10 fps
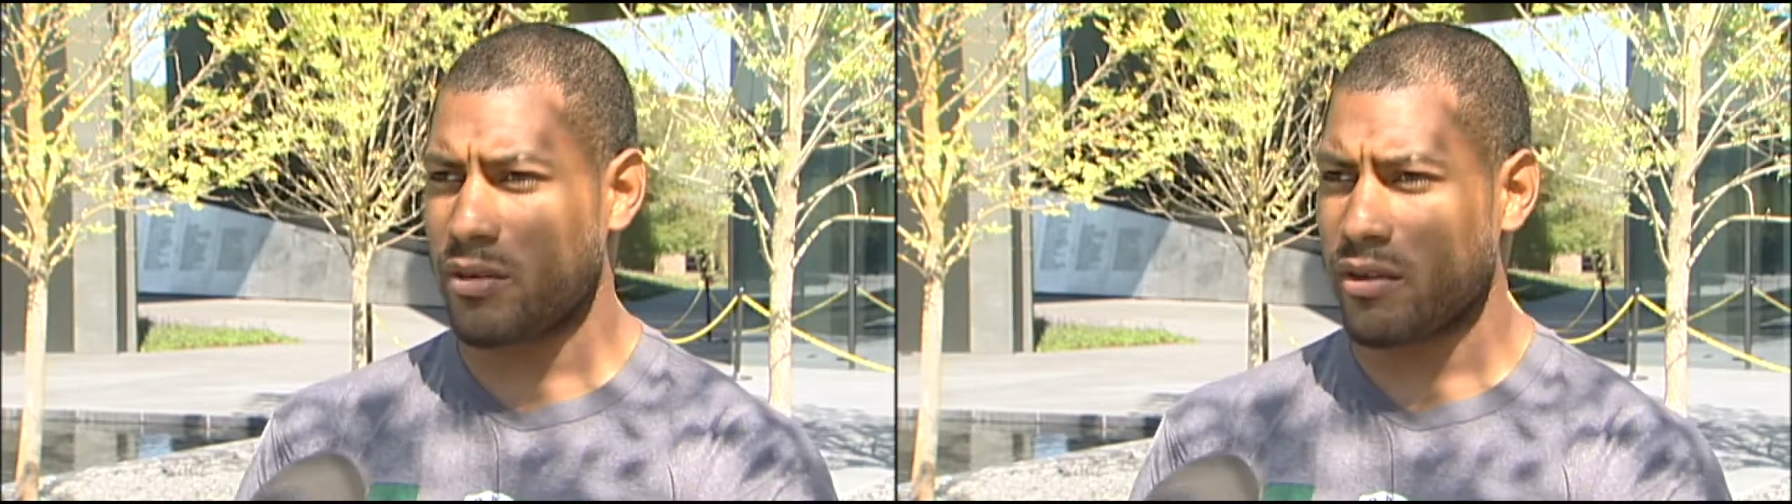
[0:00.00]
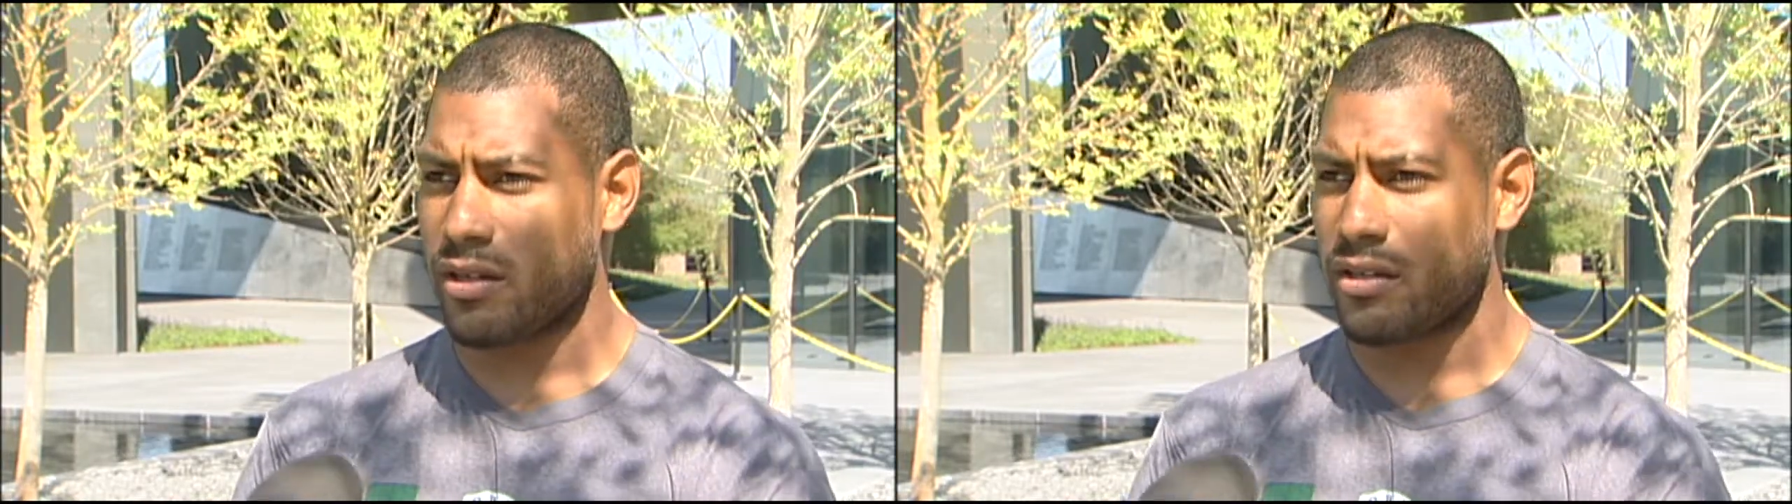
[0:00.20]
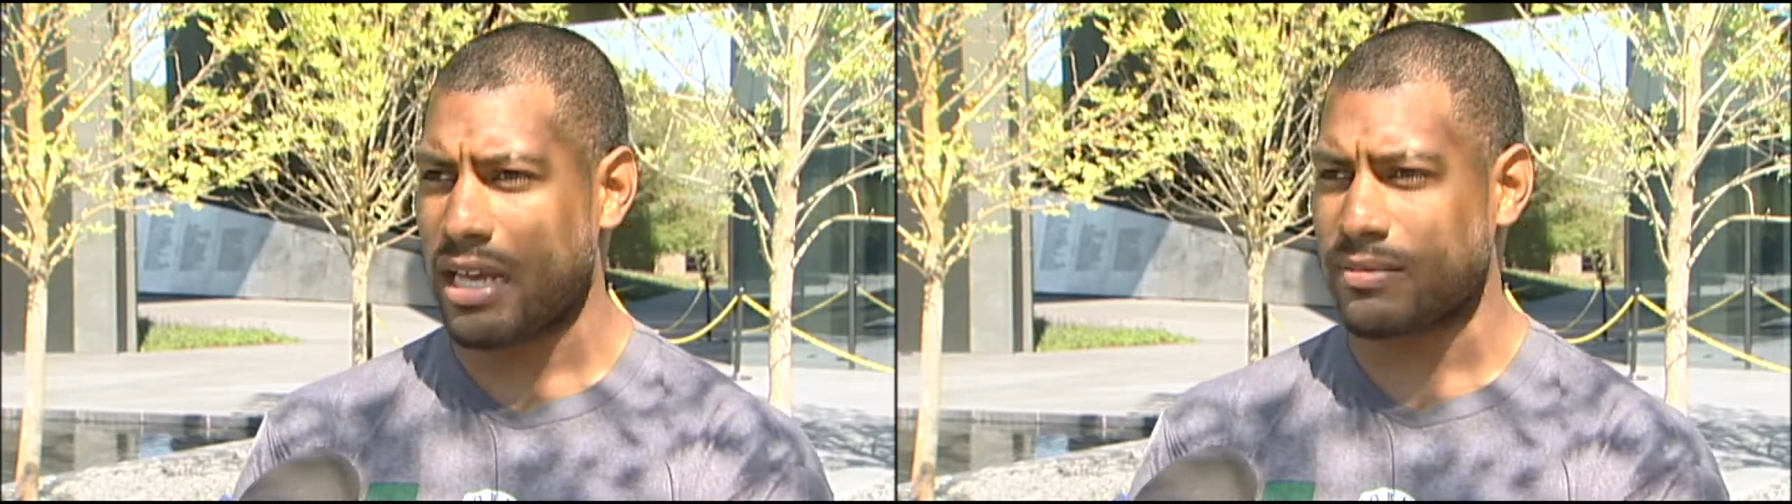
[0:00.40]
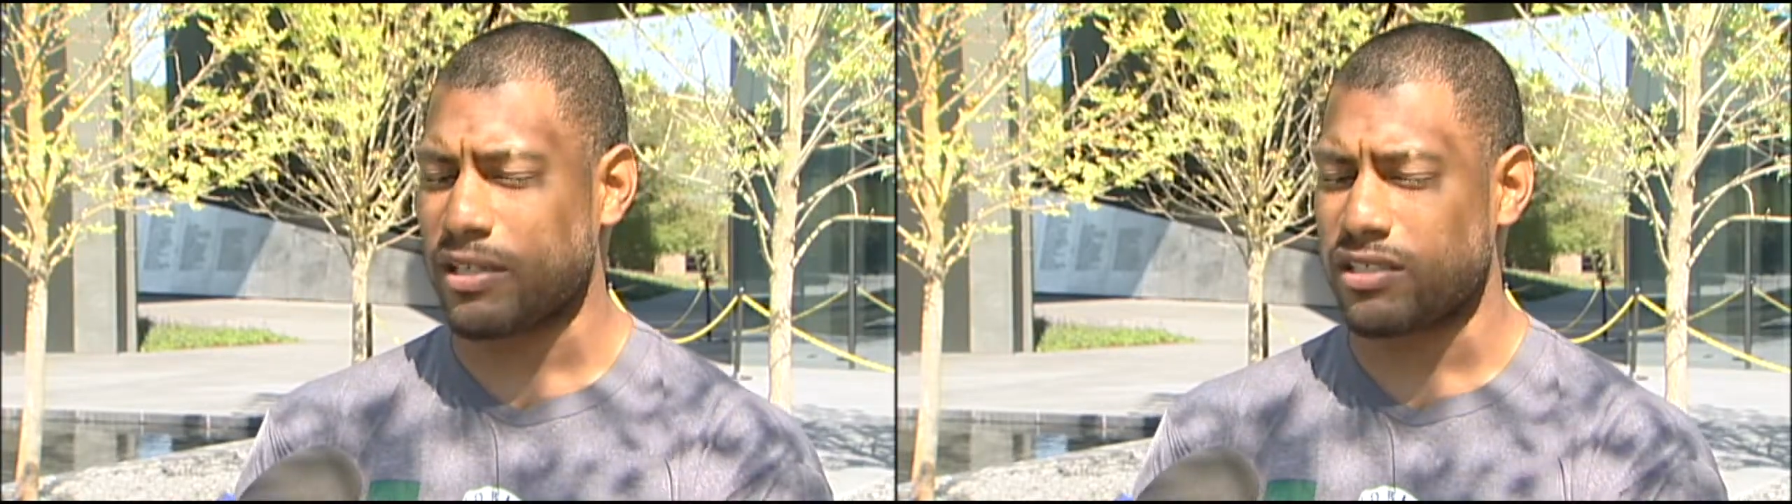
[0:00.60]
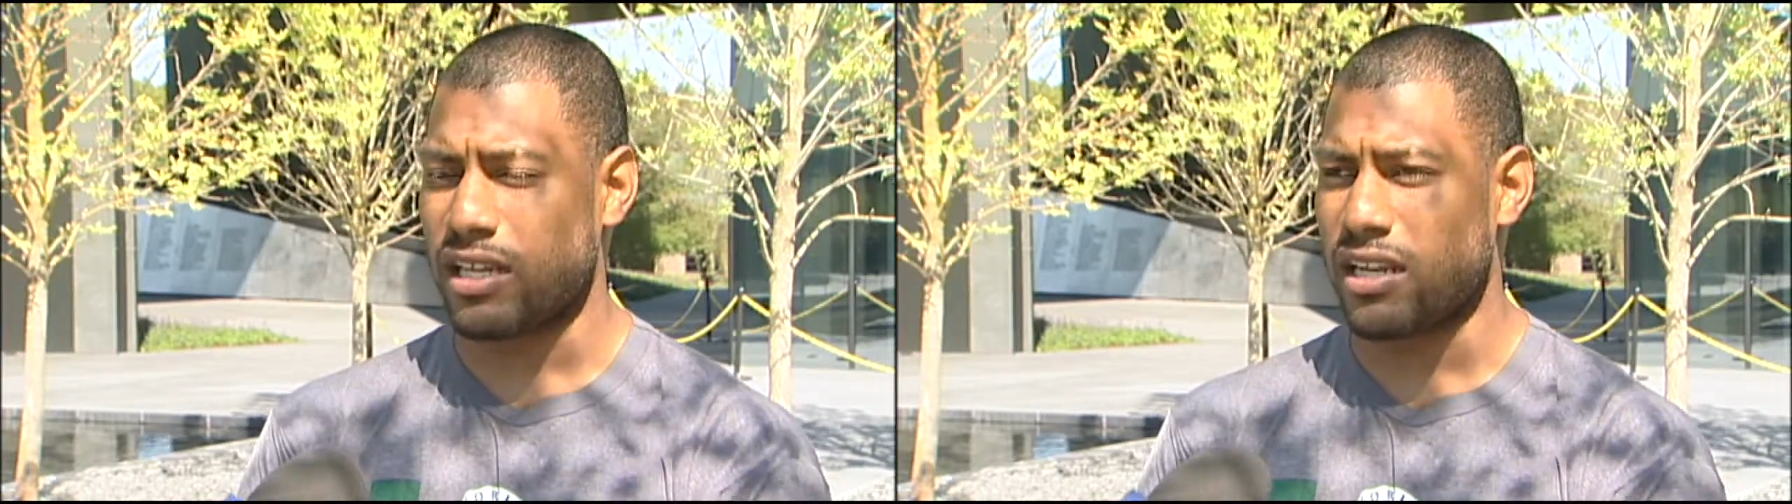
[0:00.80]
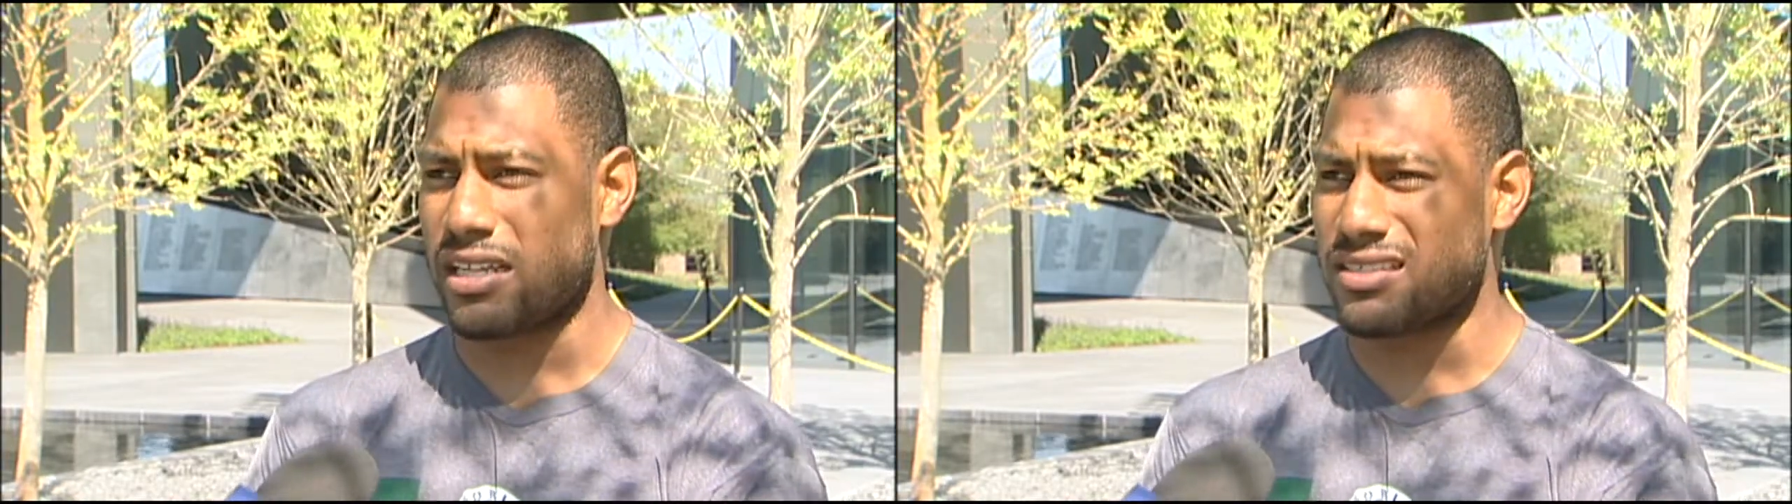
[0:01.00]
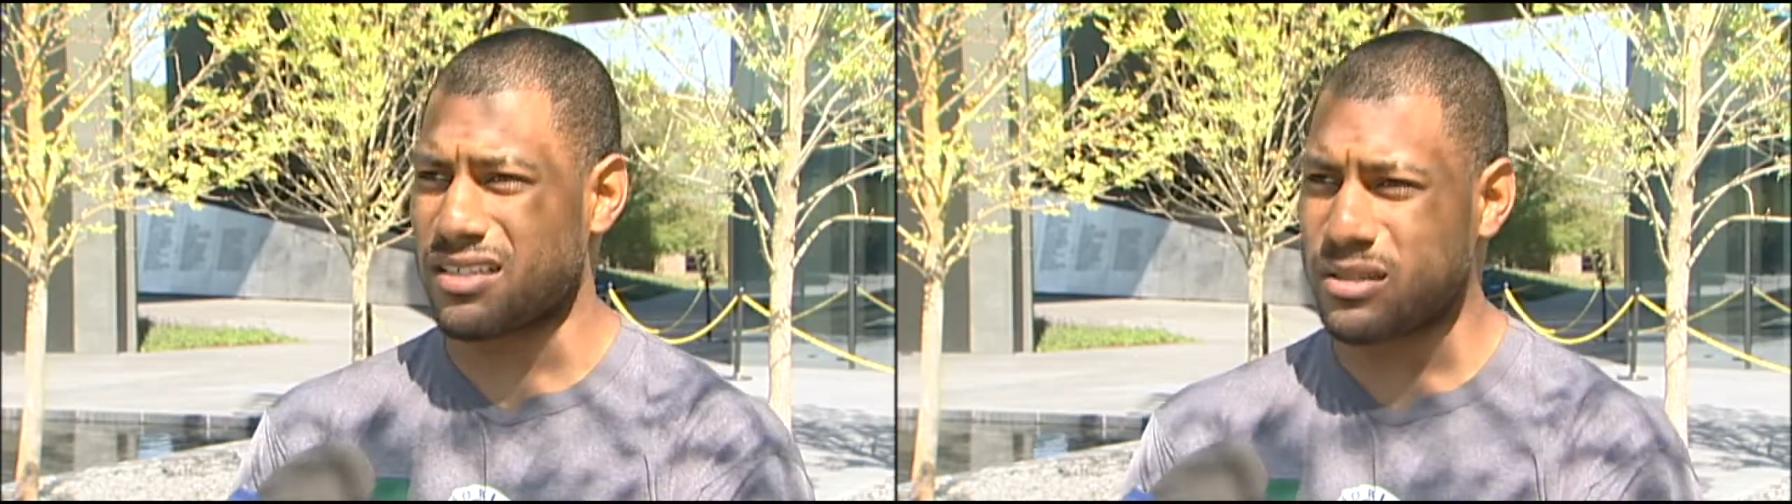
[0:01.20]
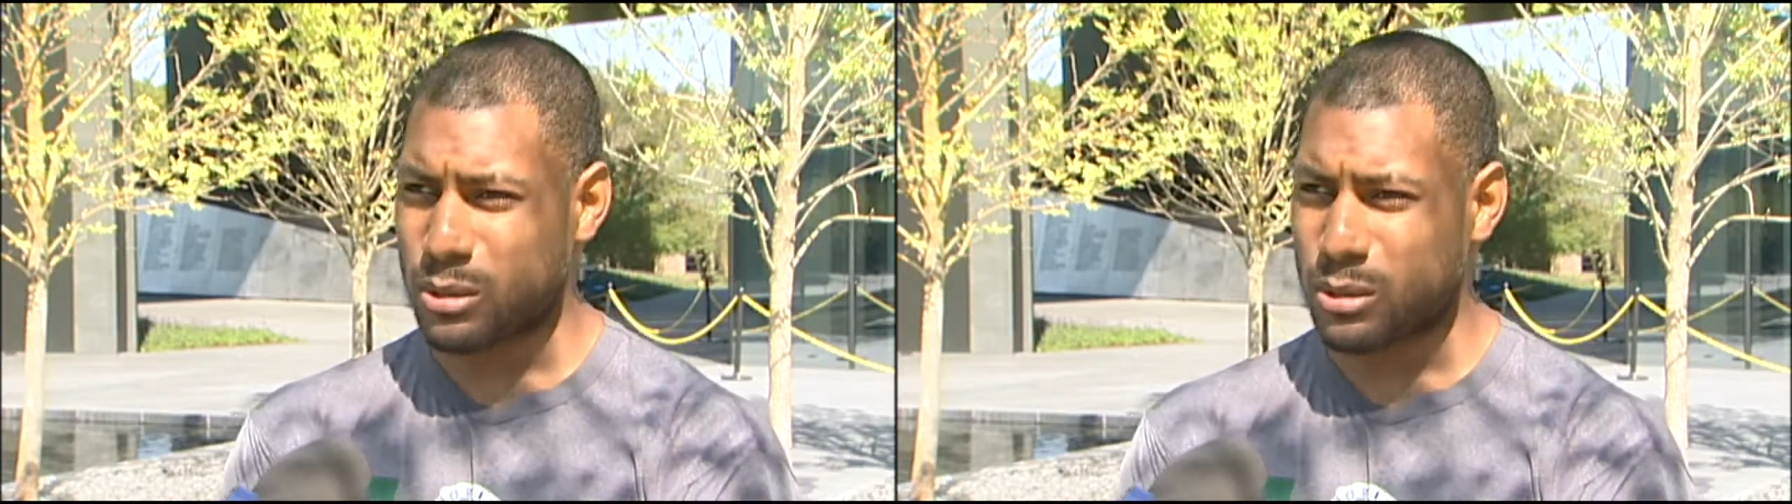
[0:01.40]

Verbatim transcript: around, especially at nighttime.